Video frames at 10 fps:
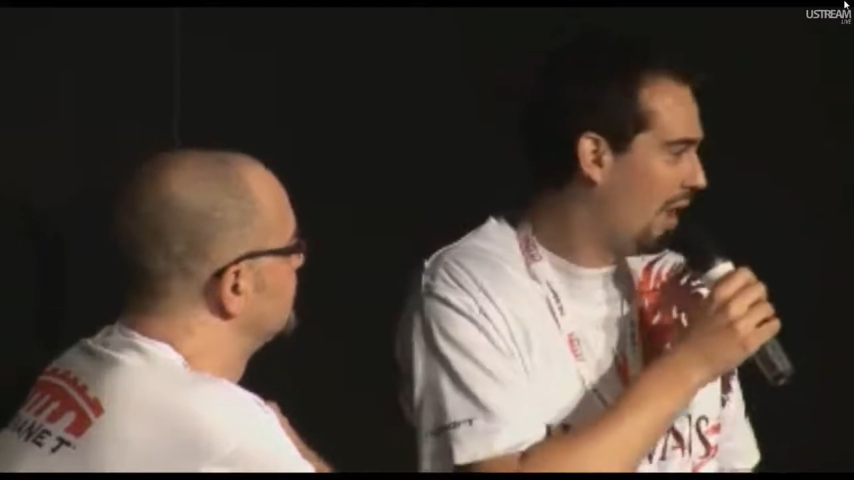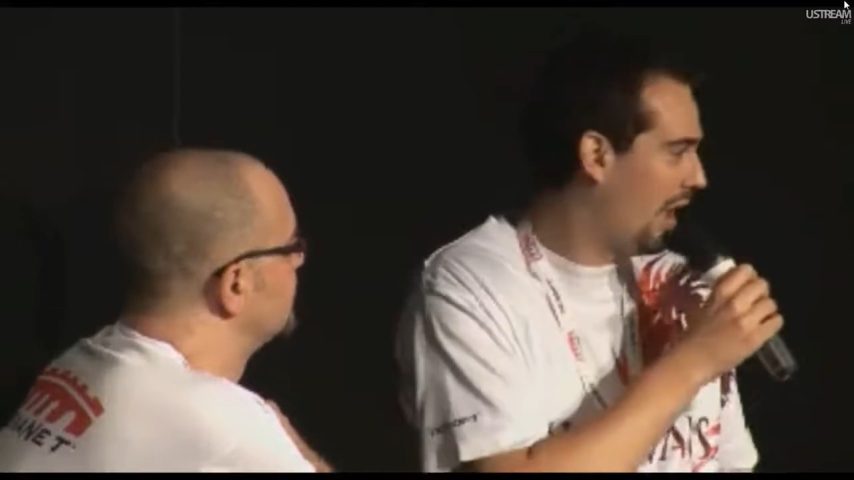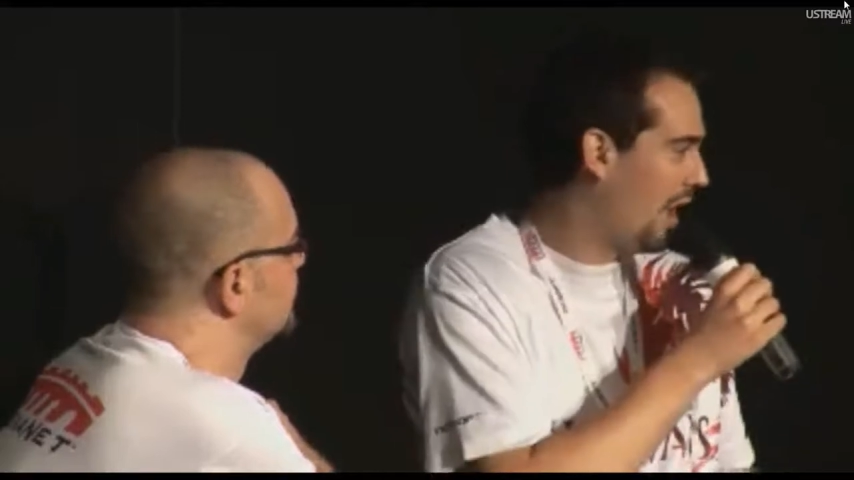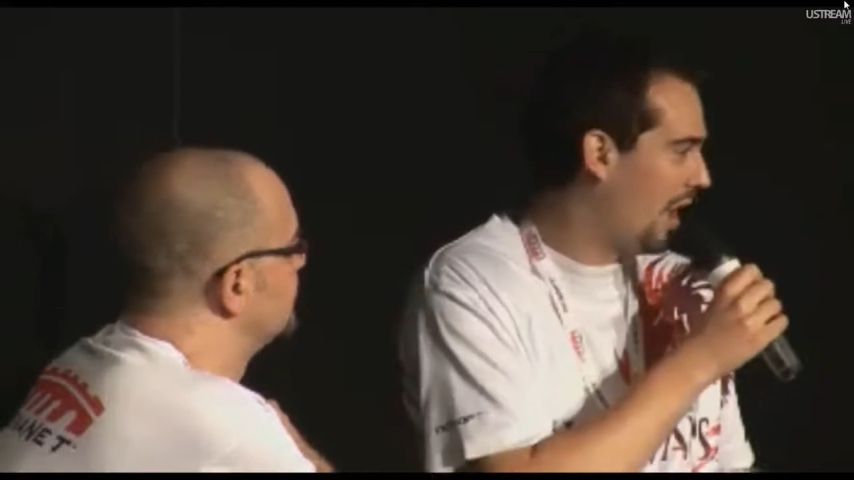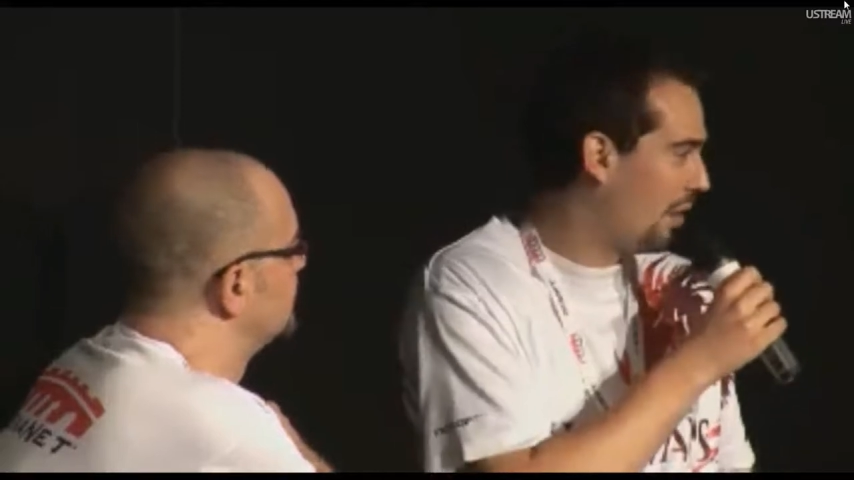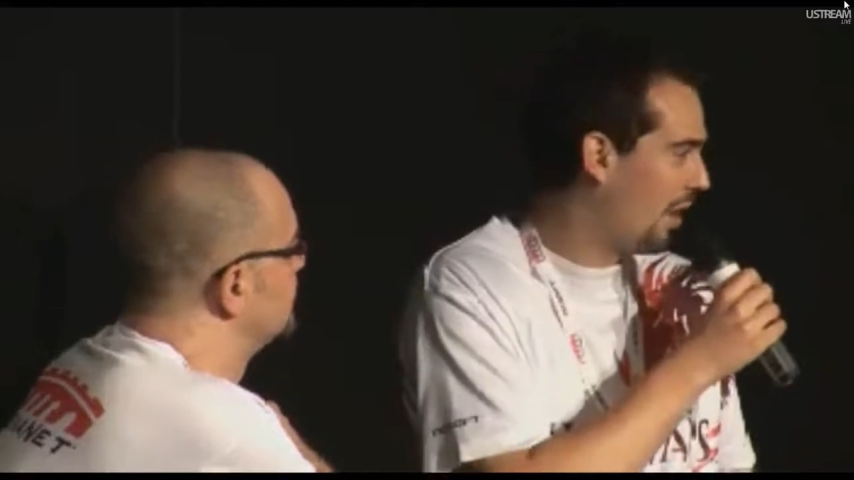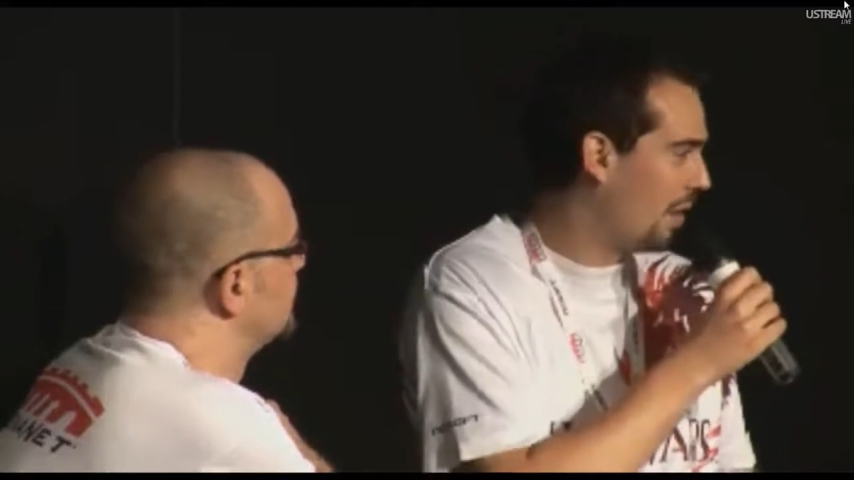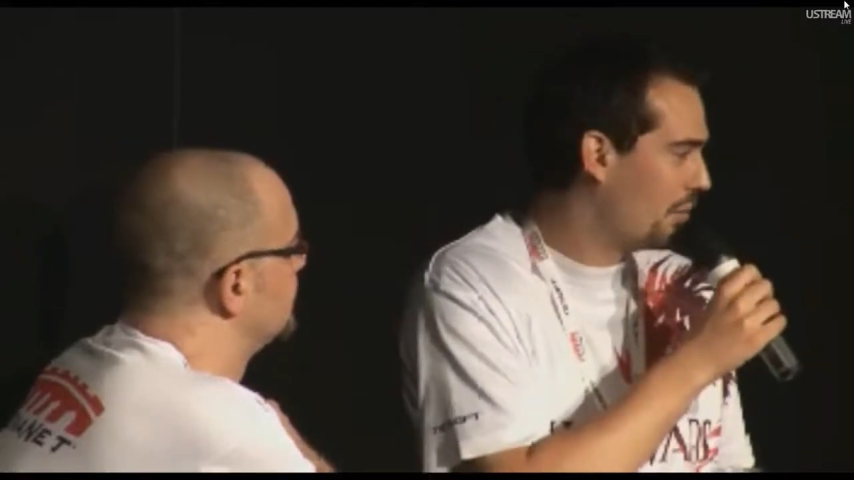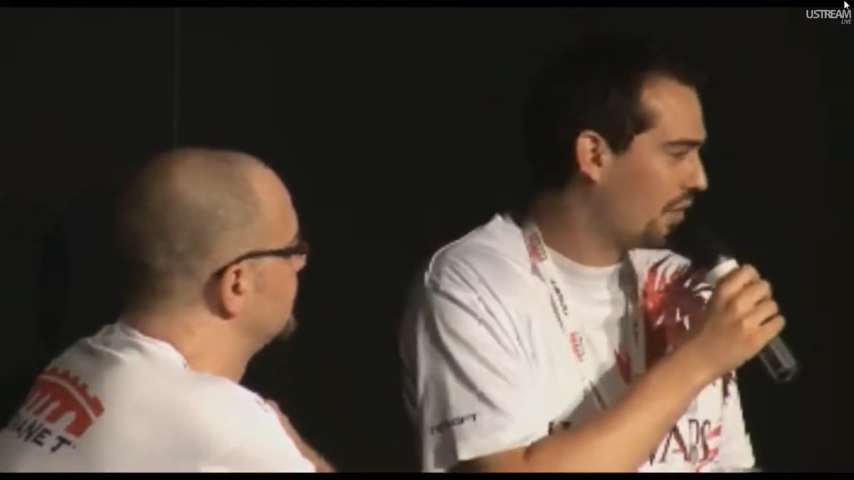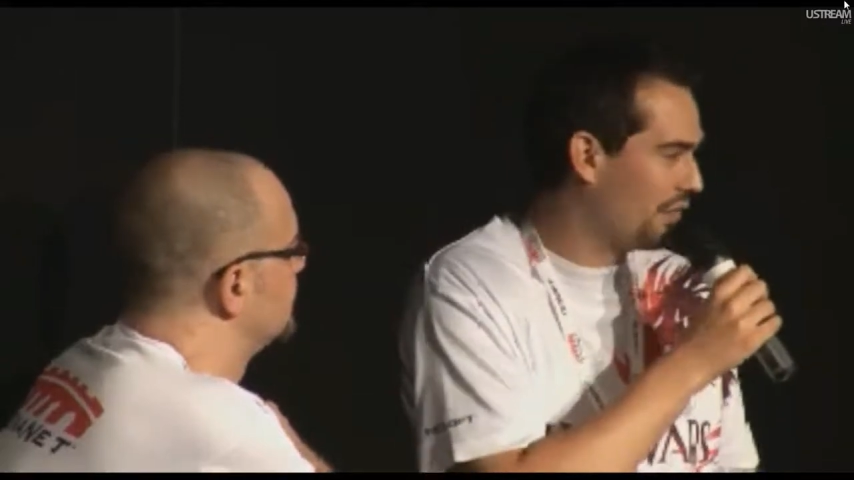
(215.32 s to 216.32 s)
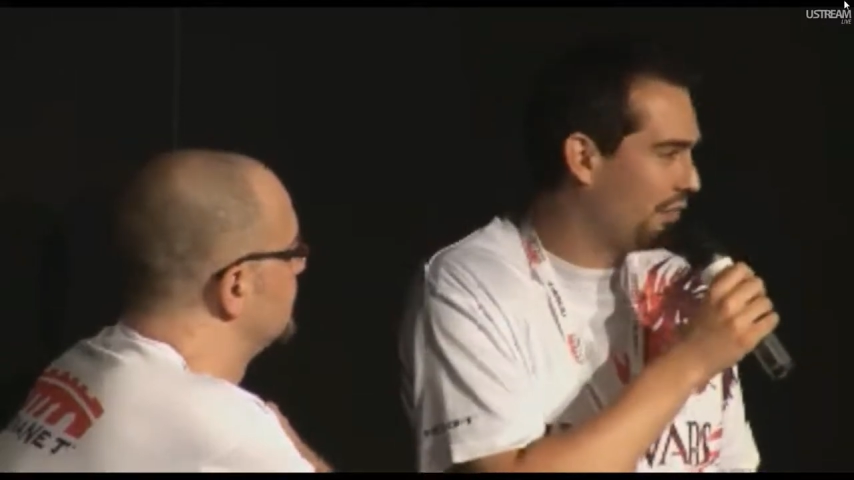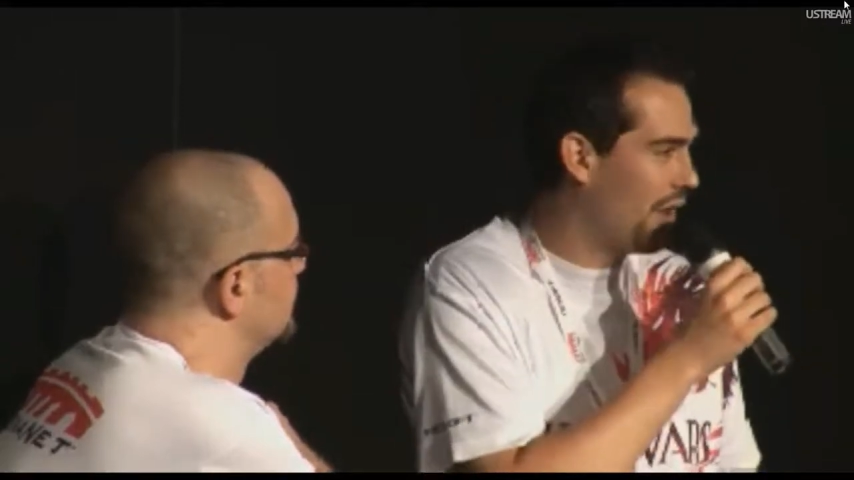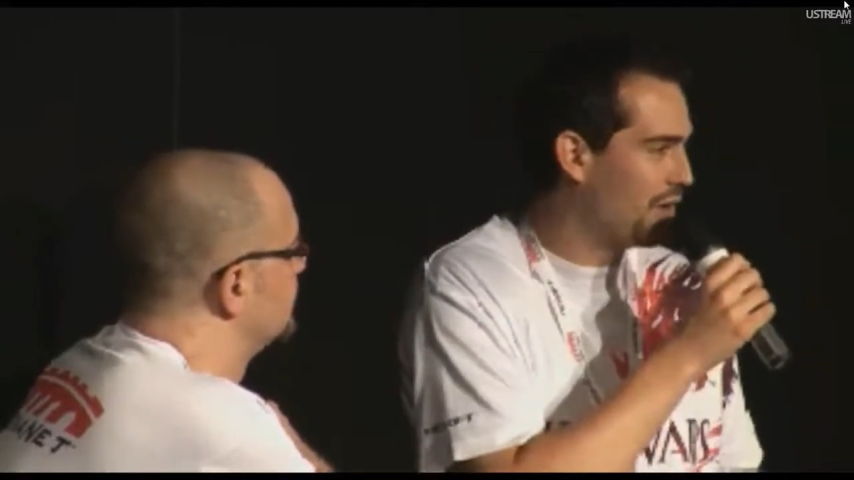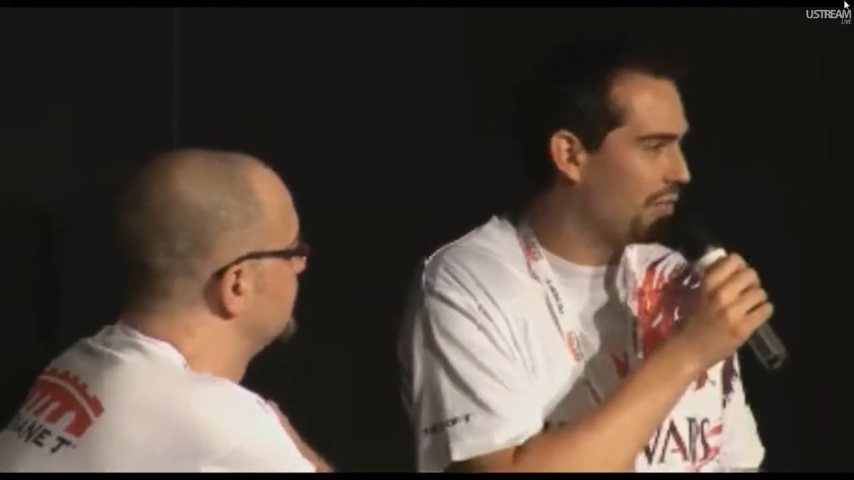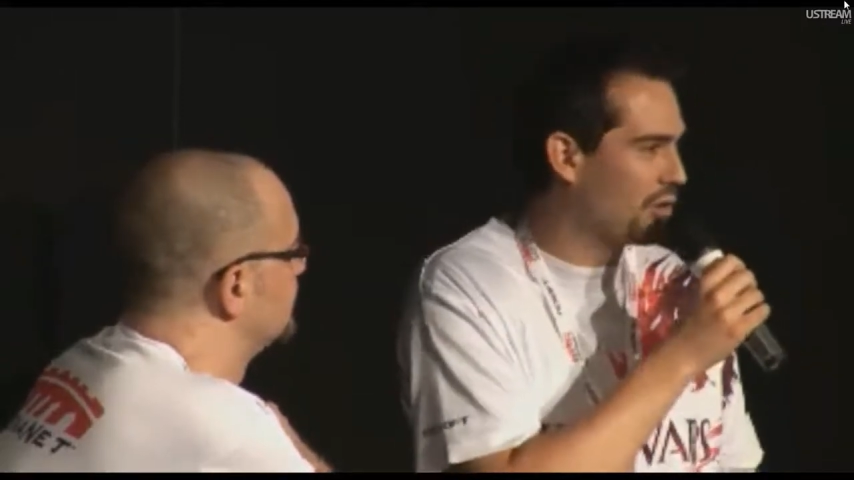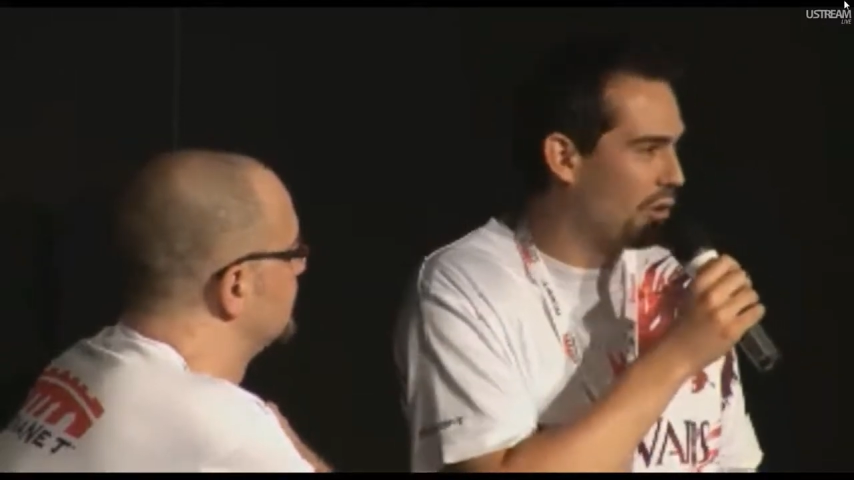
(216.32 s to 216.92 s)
hey, I'm really fond of the